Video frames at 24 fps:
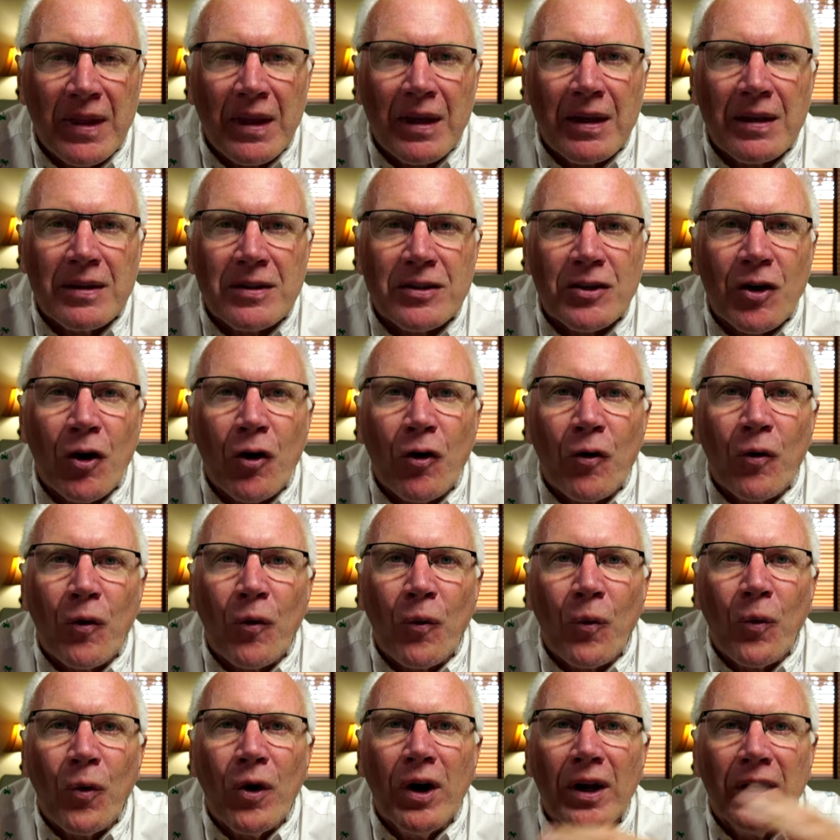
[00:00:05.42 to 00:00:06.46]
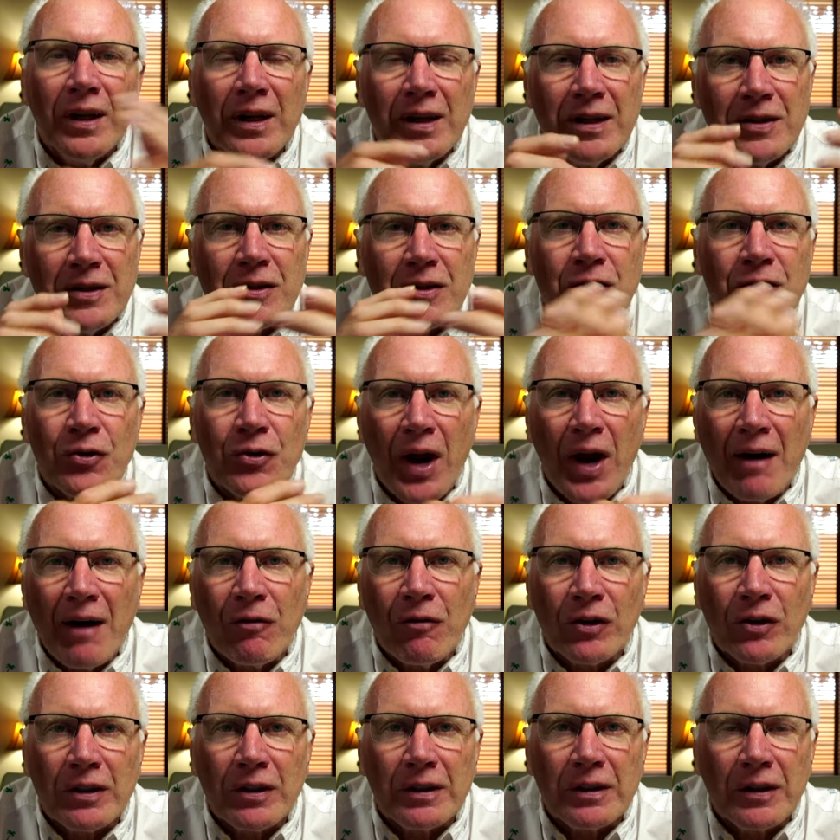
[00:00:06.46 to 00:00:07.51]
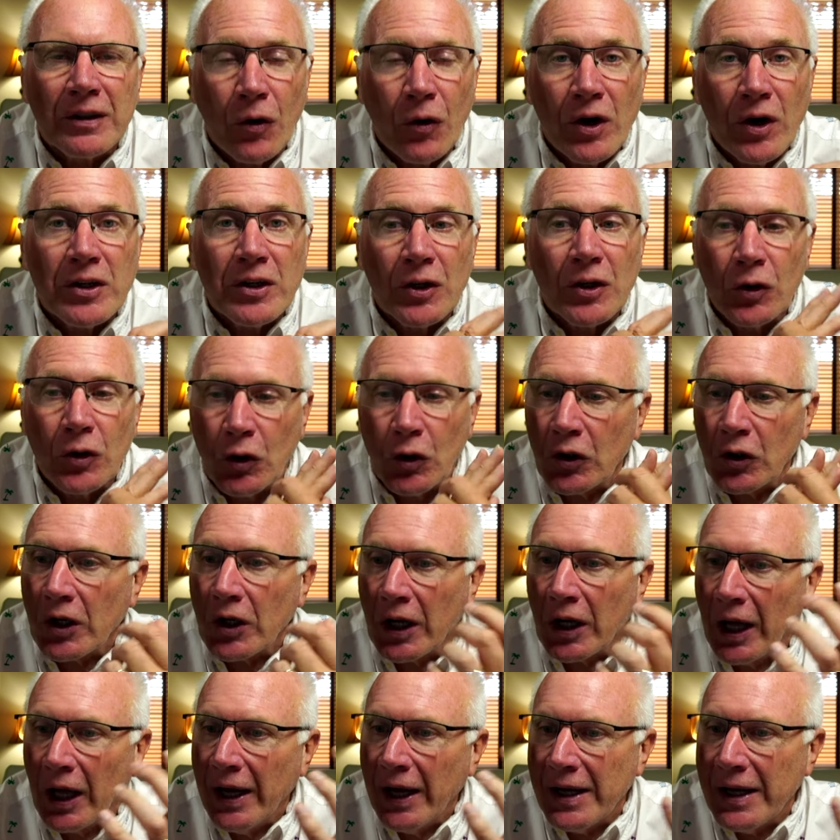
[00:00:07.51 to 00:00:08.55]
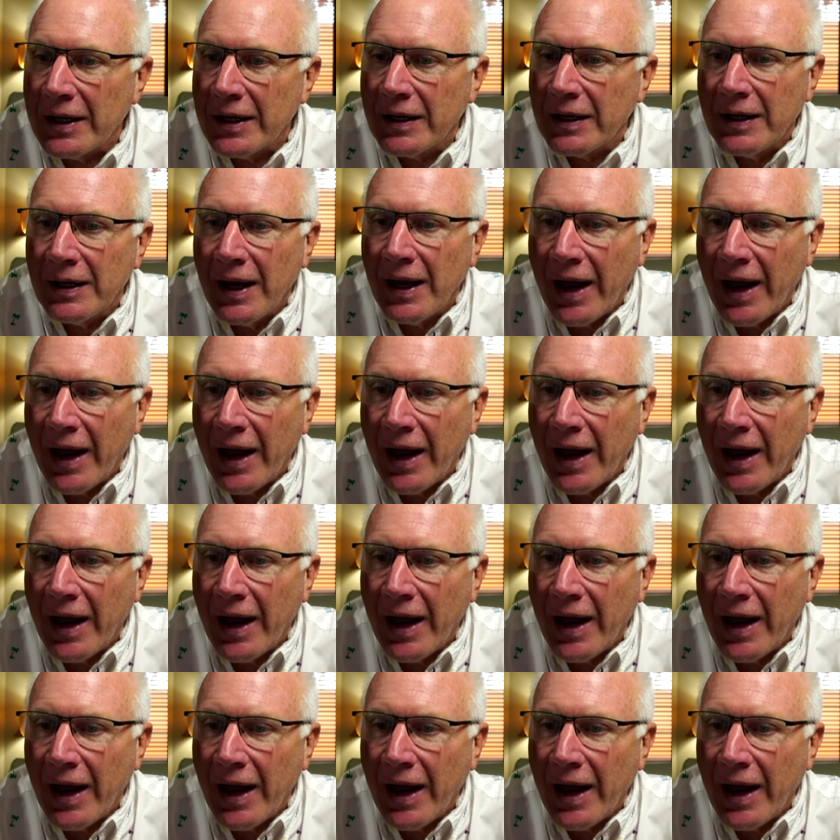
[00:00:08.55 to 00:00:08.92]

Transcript: So what is travel going to look like